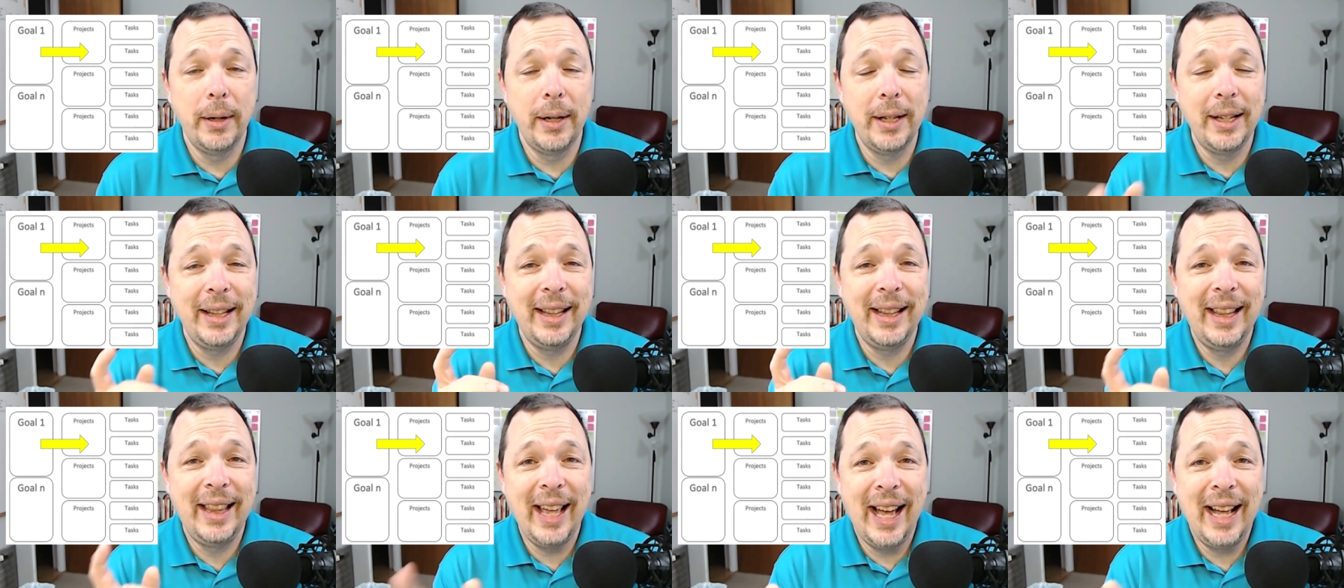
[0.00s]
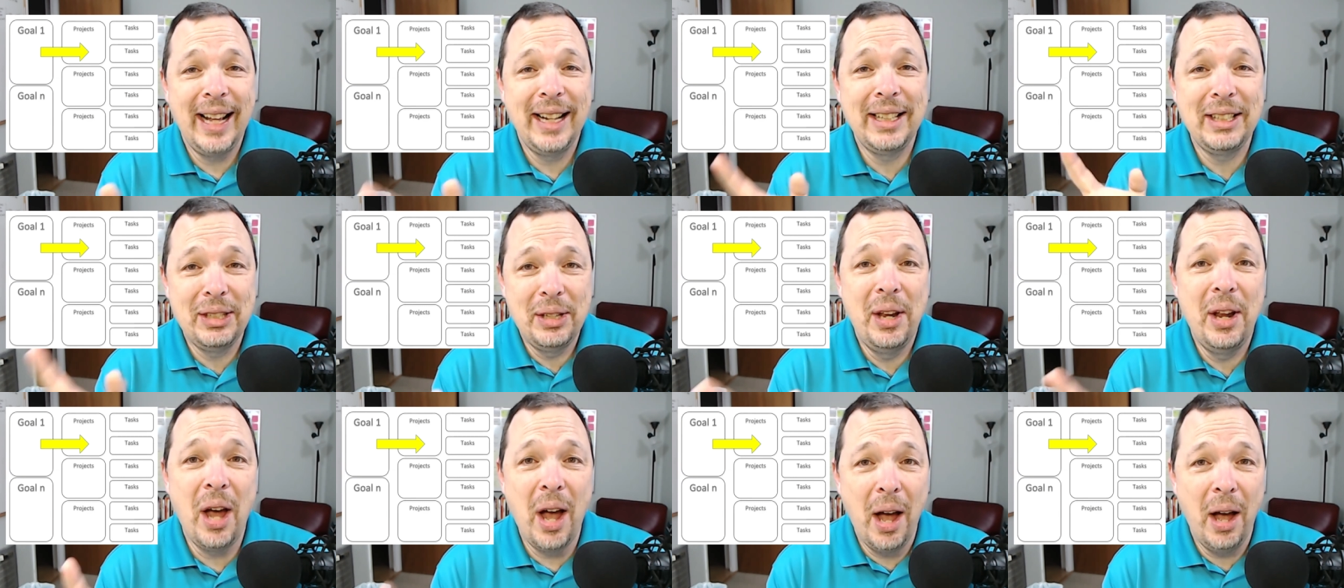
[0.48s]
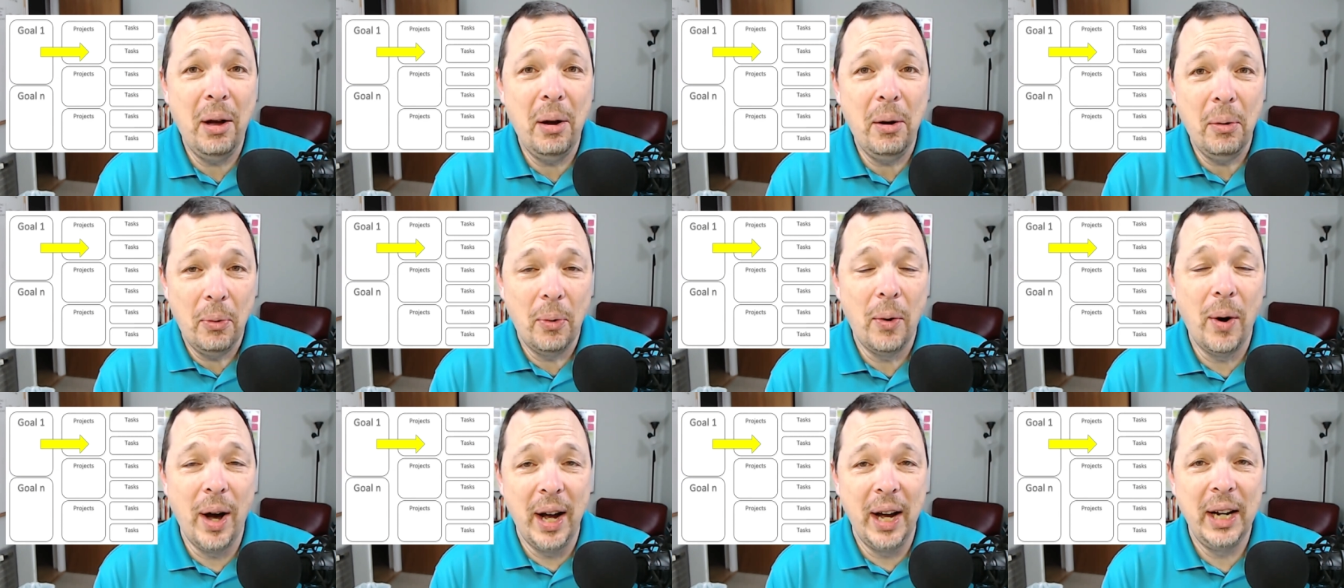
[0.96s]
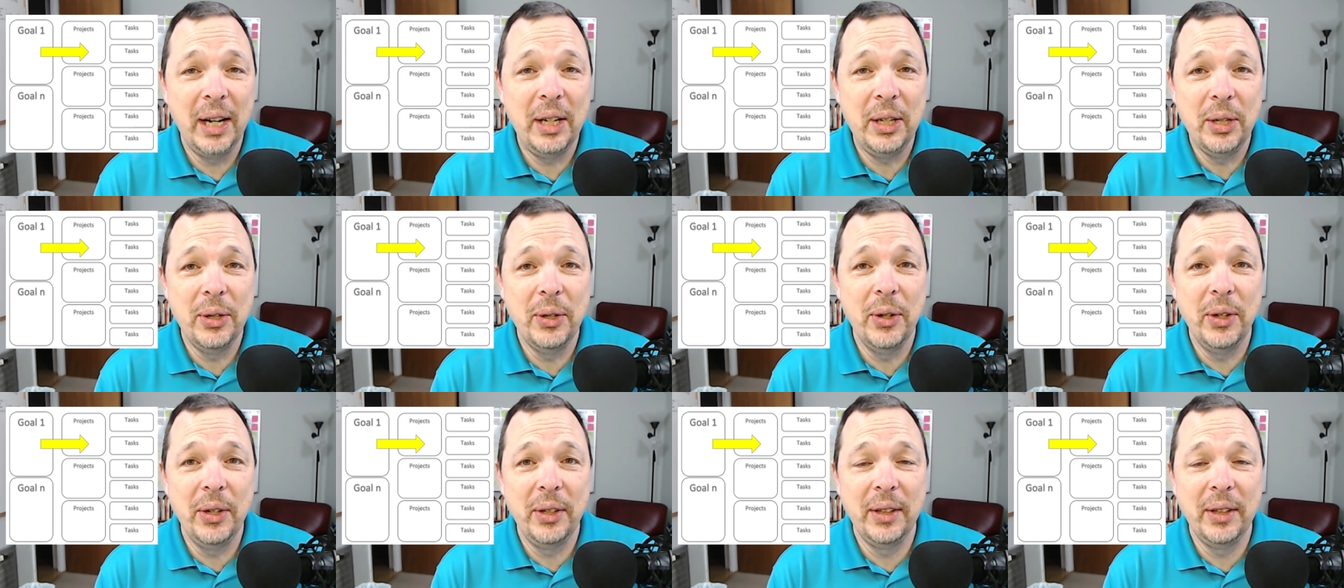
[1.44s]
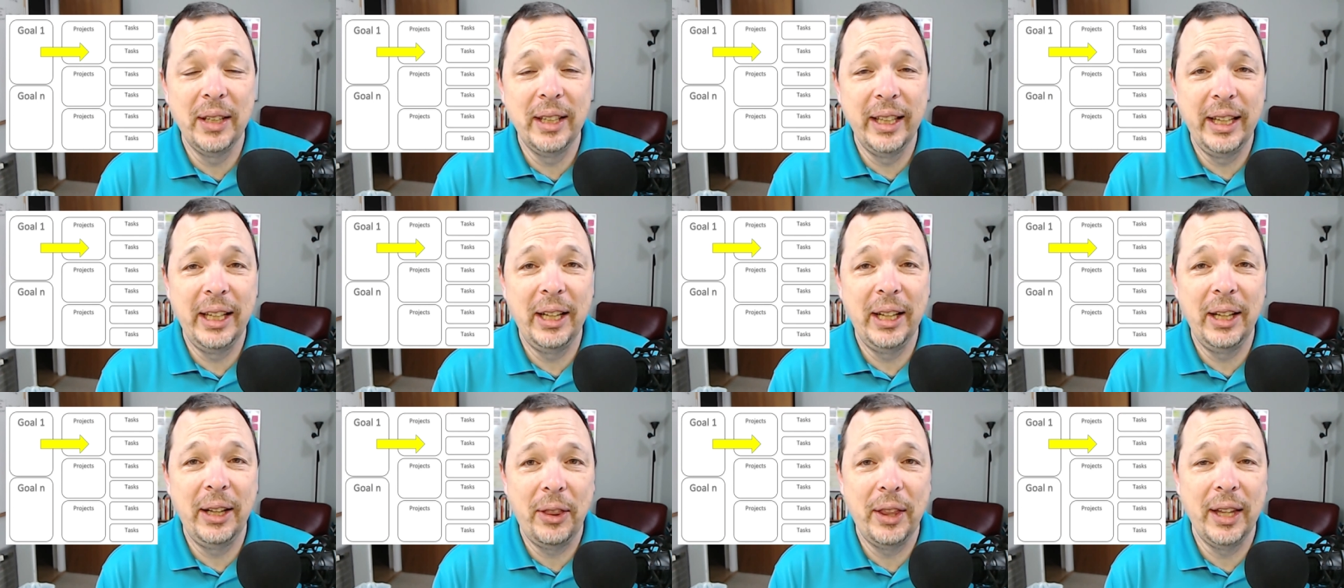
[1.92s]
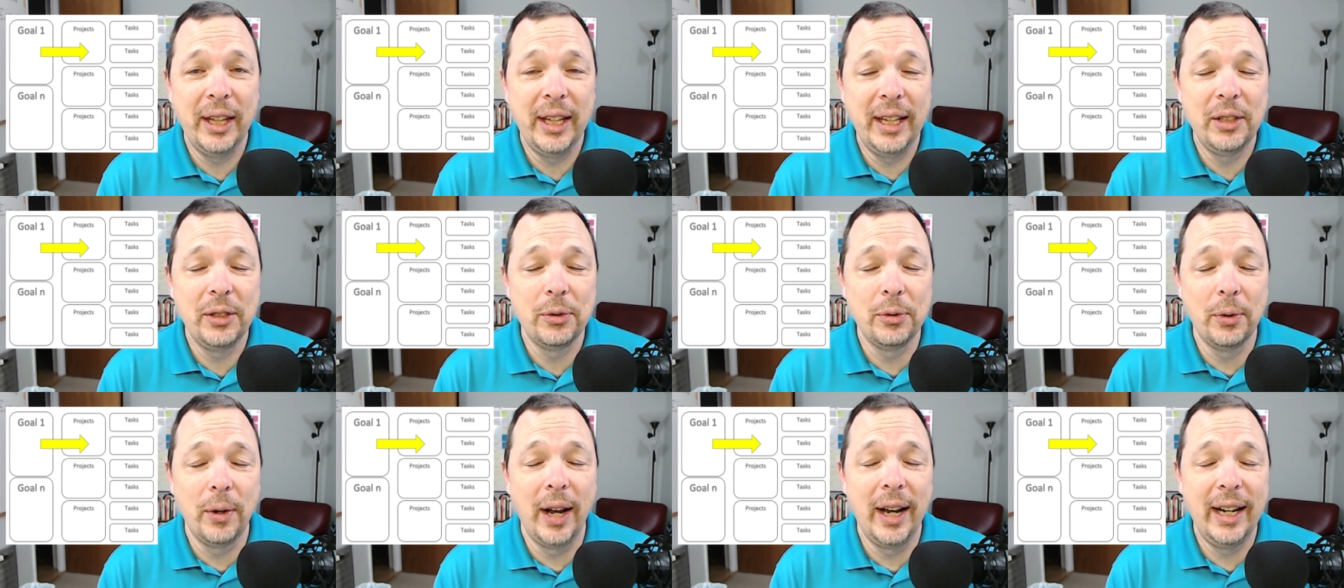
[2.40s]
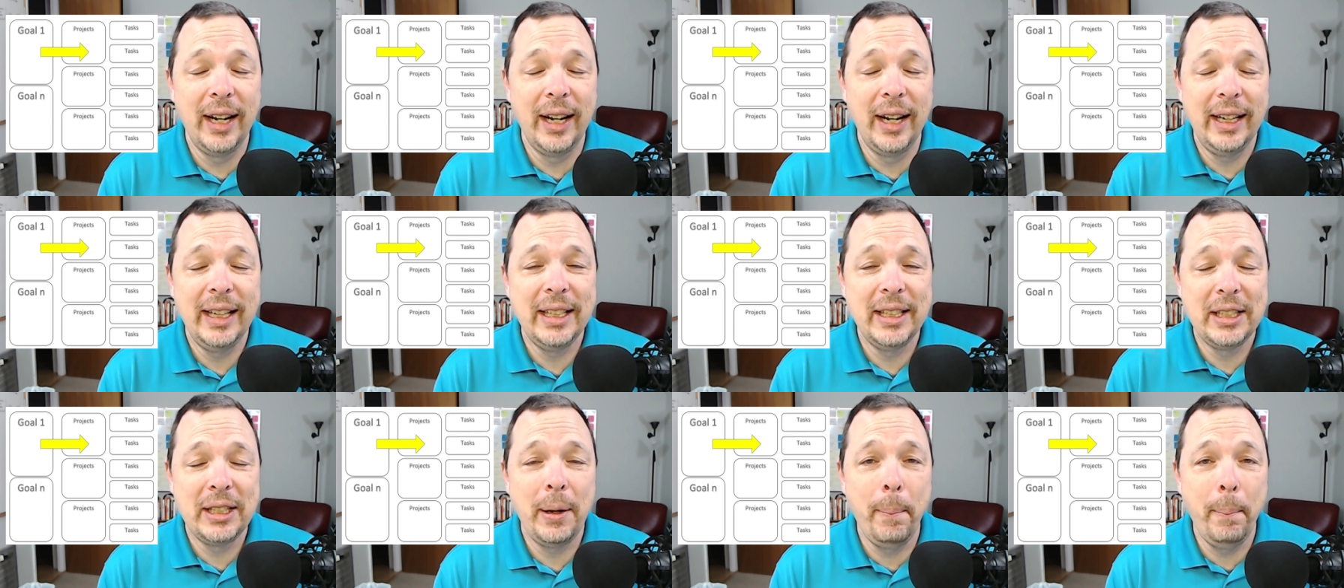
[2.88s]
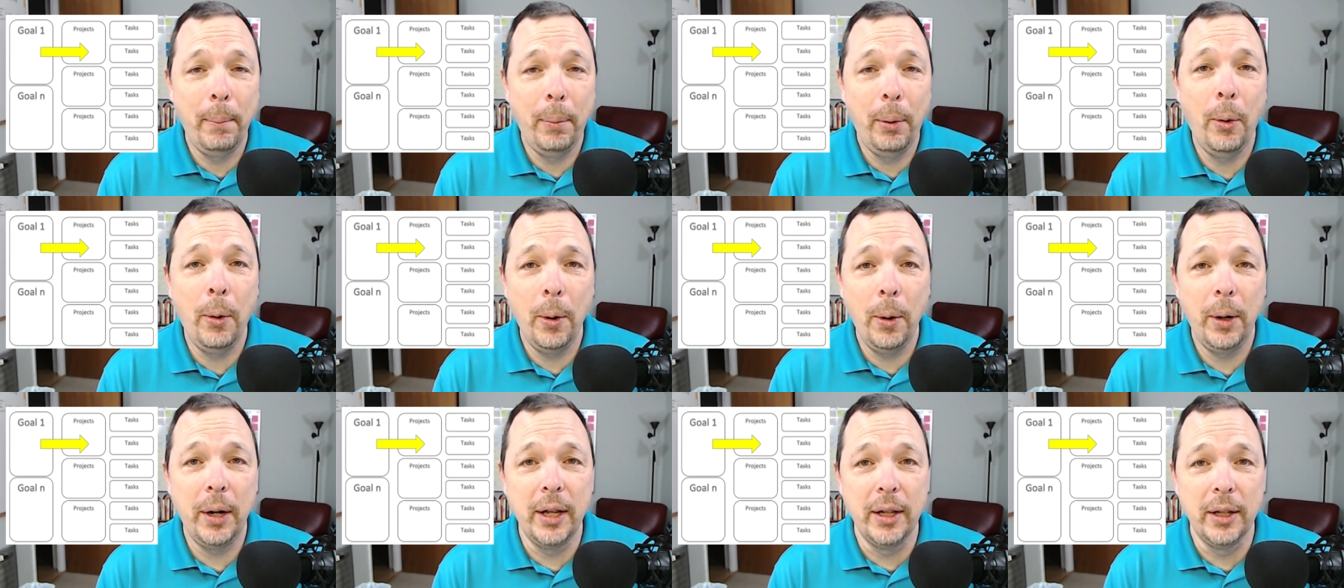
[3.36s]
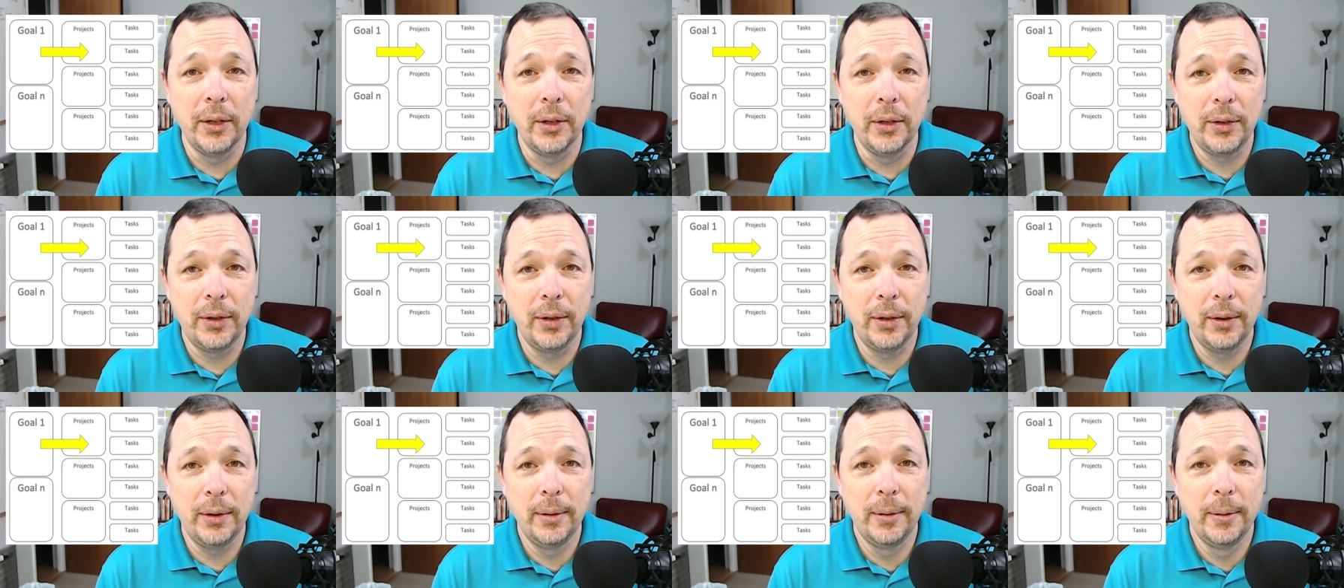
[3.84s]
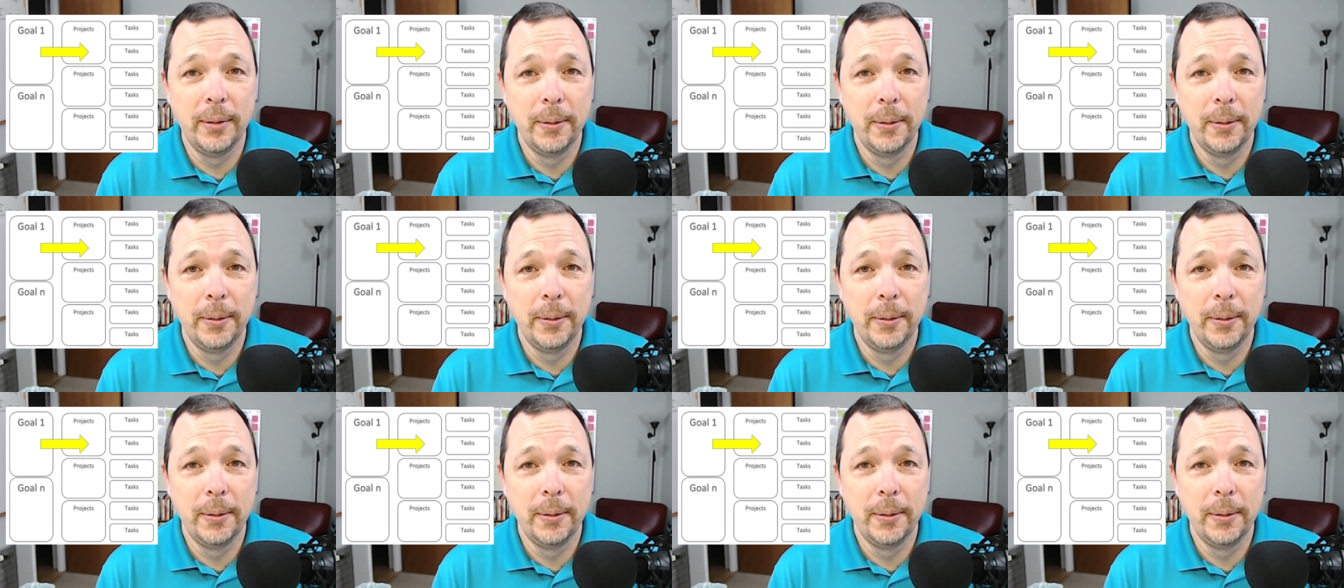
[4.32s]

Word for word: but that's not why doing the little things right is important.